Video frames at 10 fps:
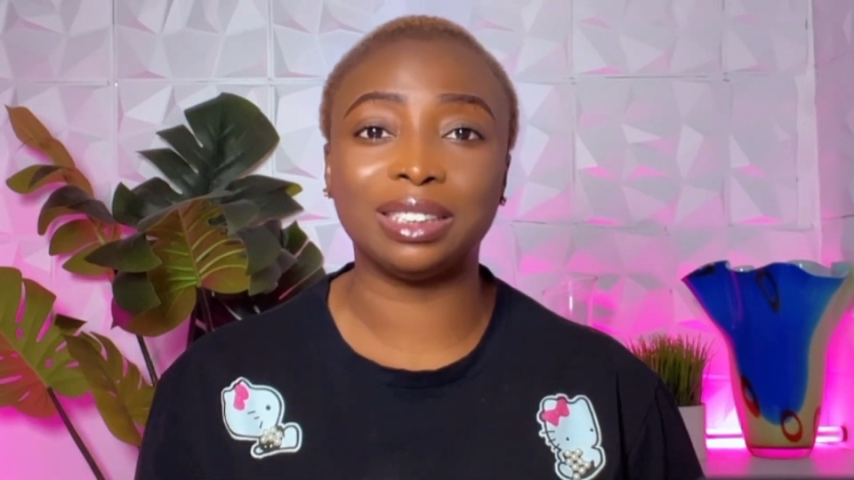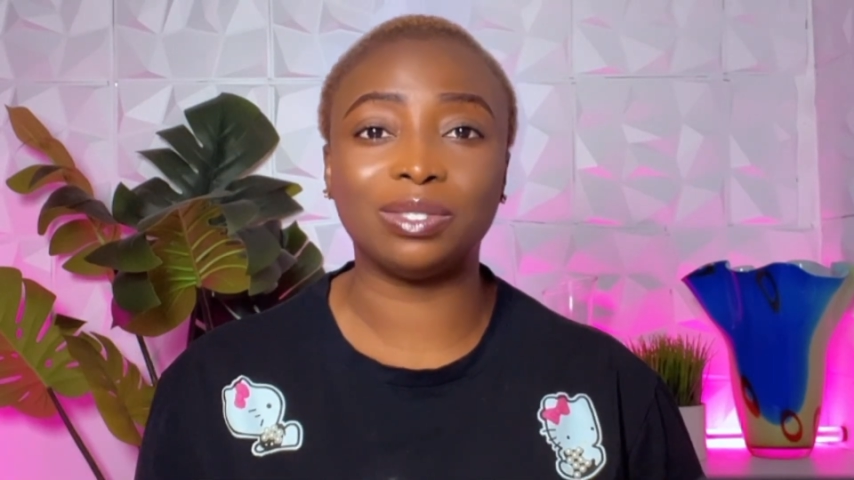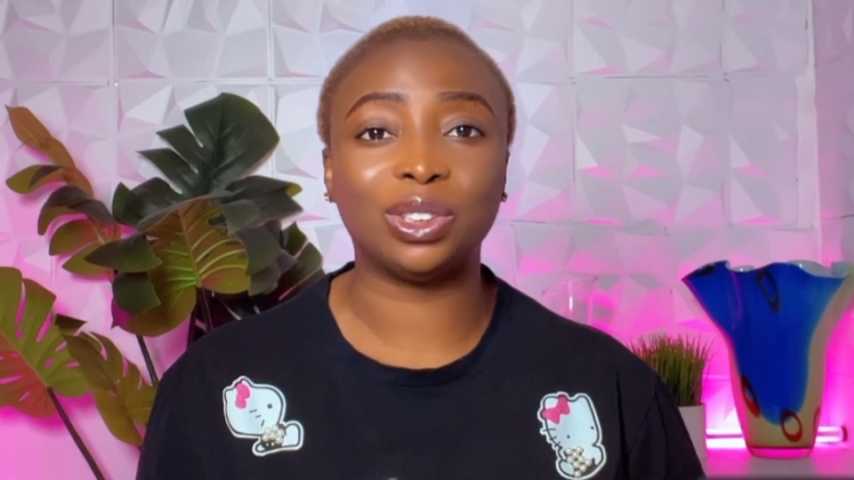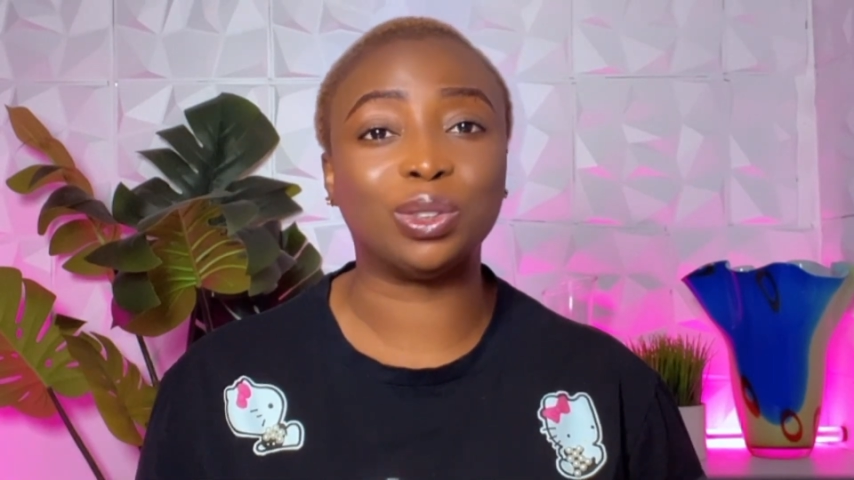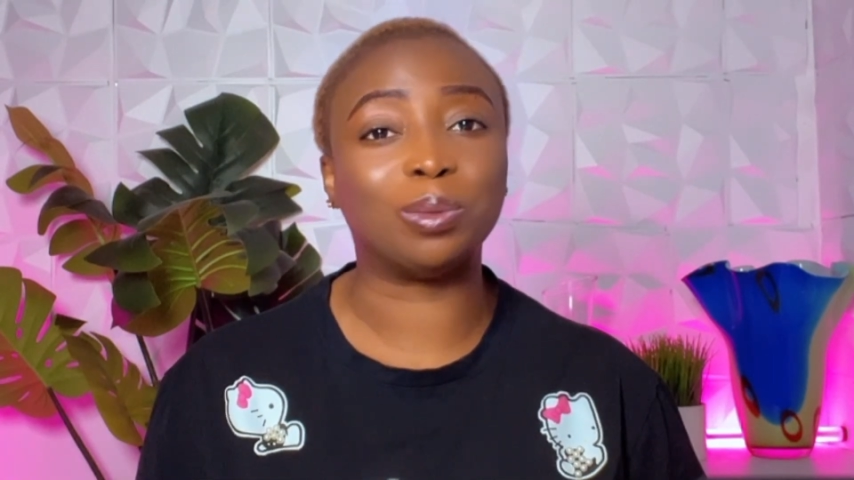
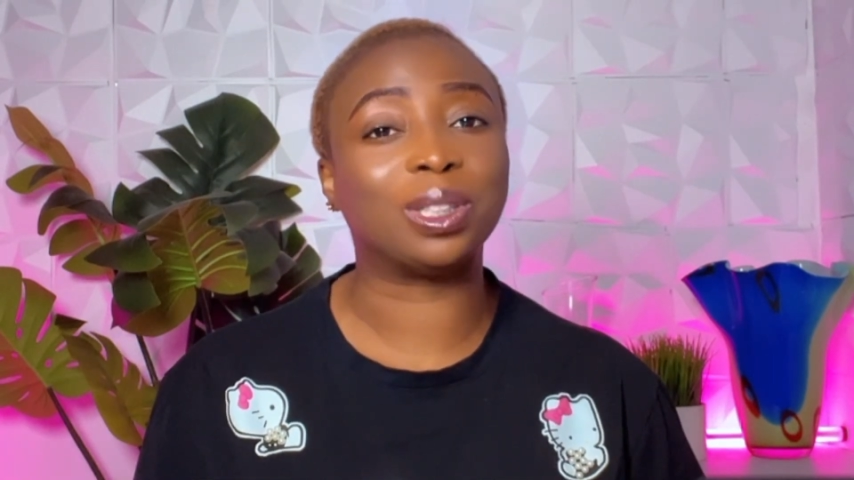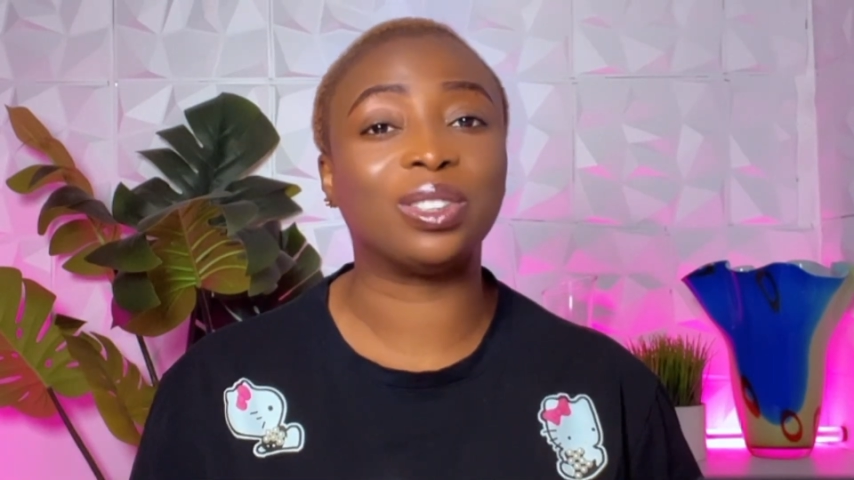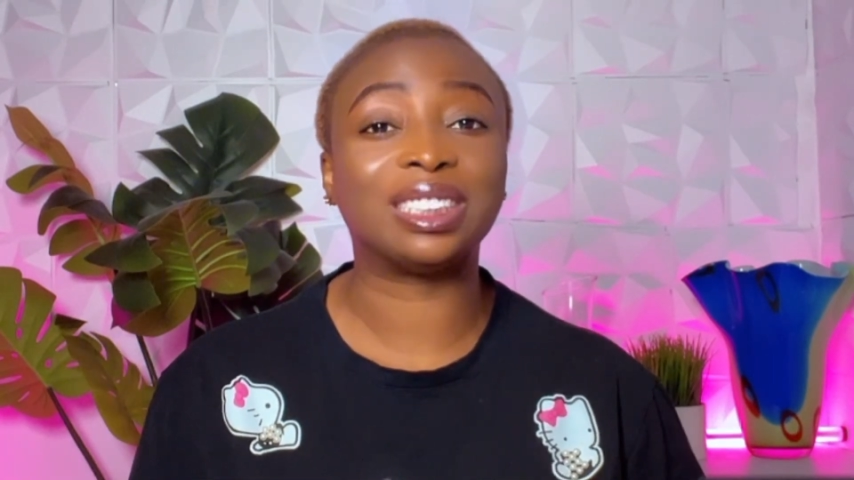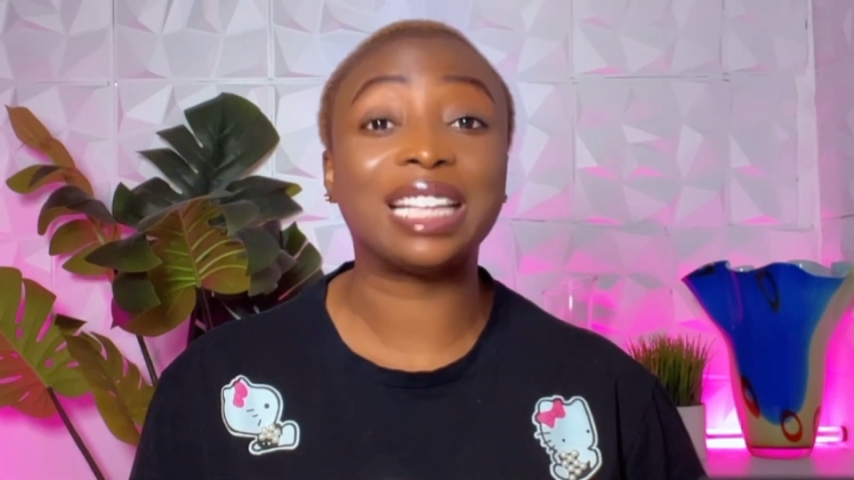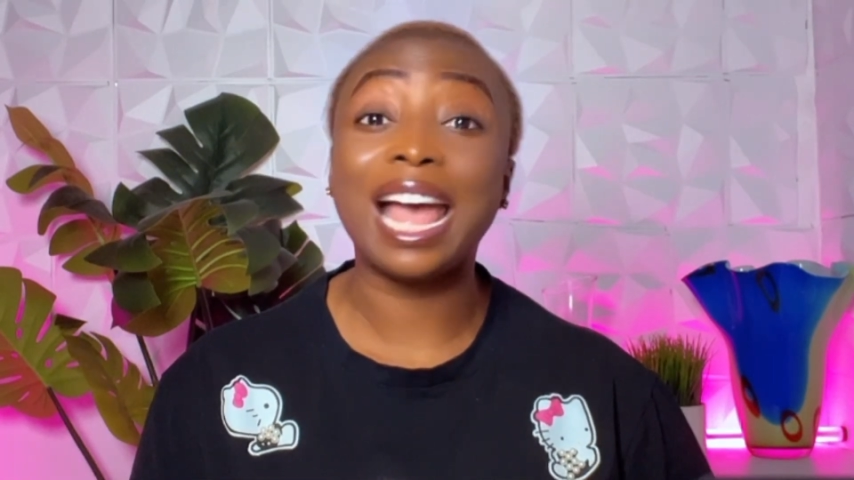video
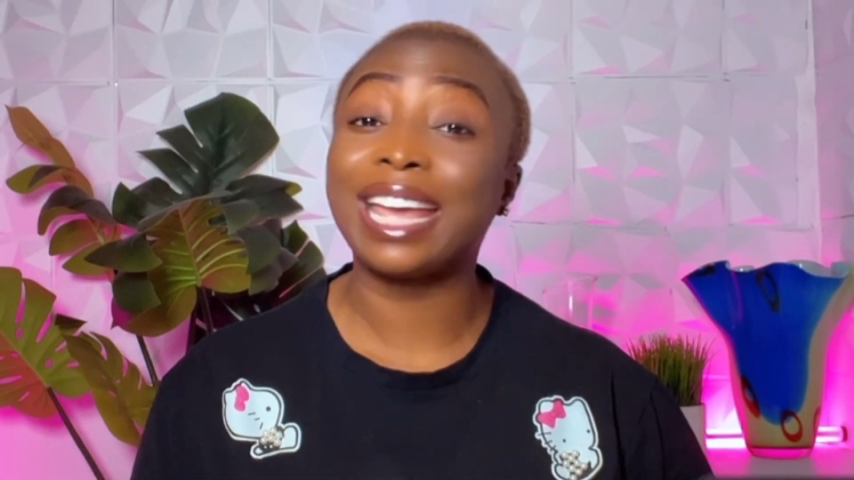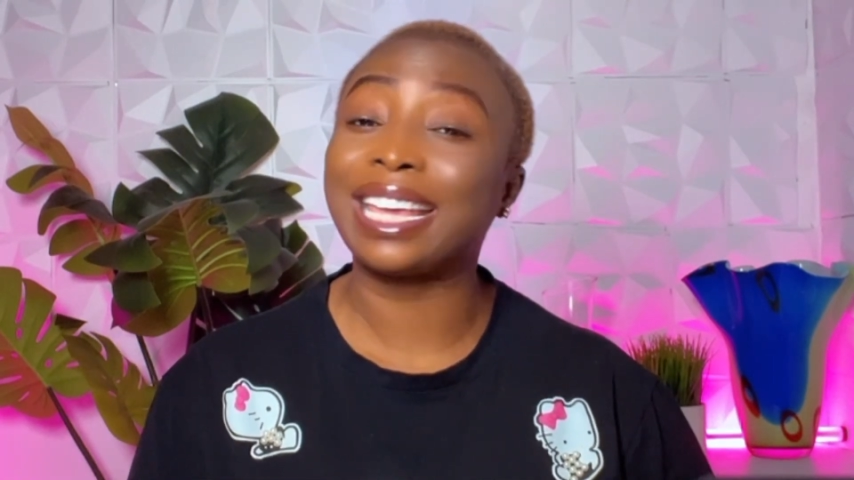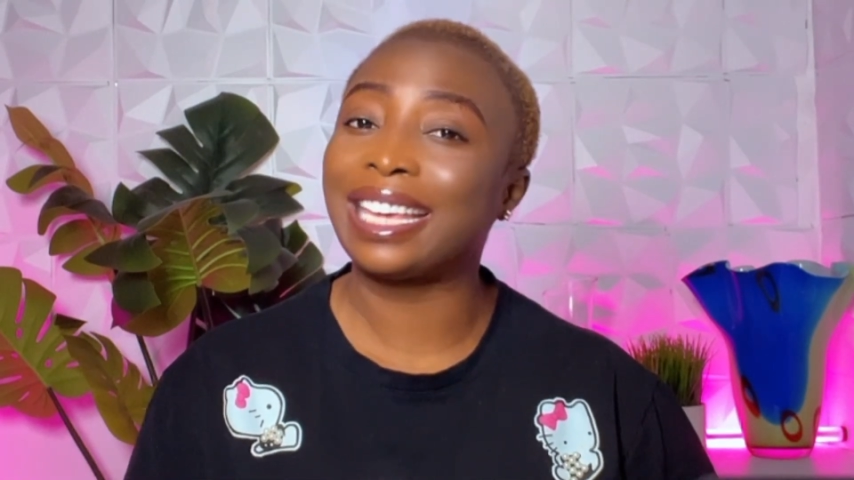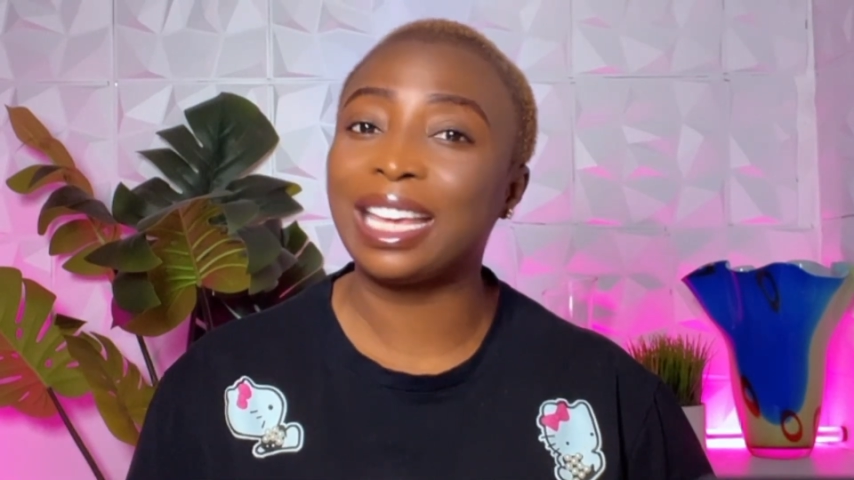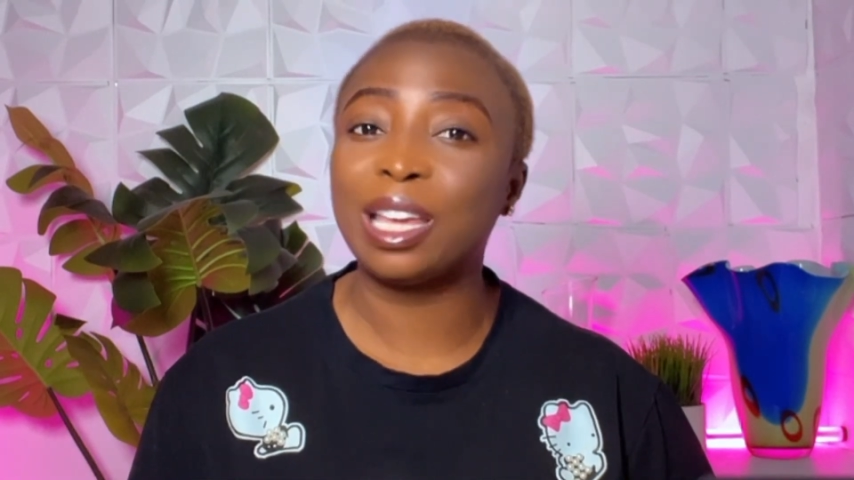because I
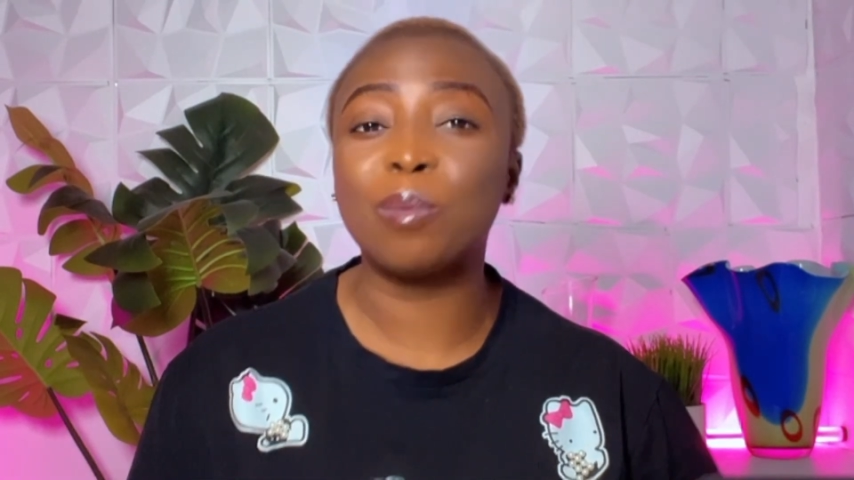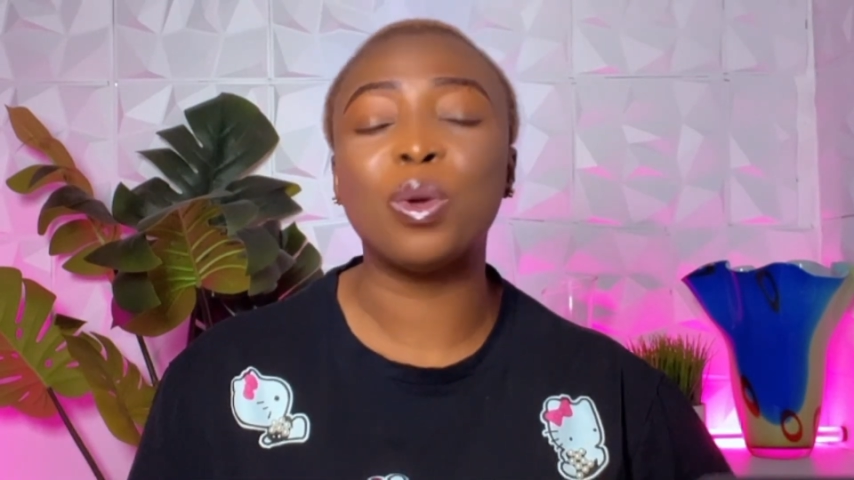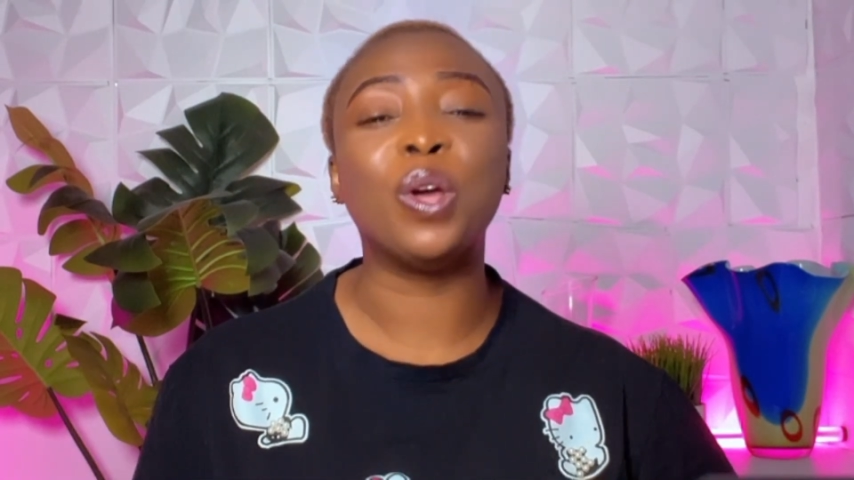came